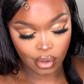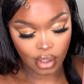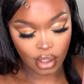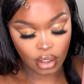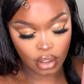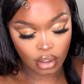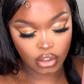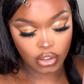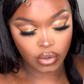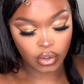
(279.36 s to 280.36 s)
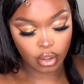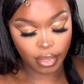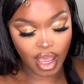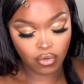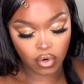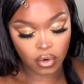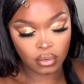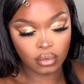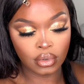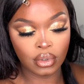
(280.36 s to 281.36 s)
into the barrel
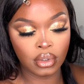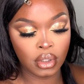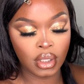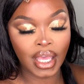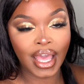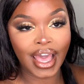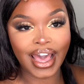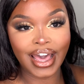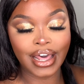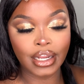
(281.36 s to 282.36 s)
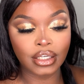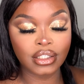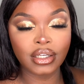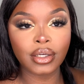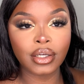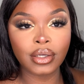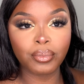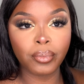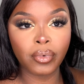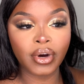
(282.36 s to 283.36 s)
and
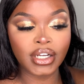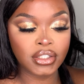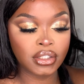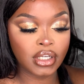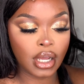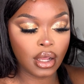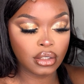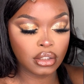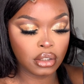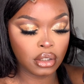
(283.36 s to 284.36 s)
press start.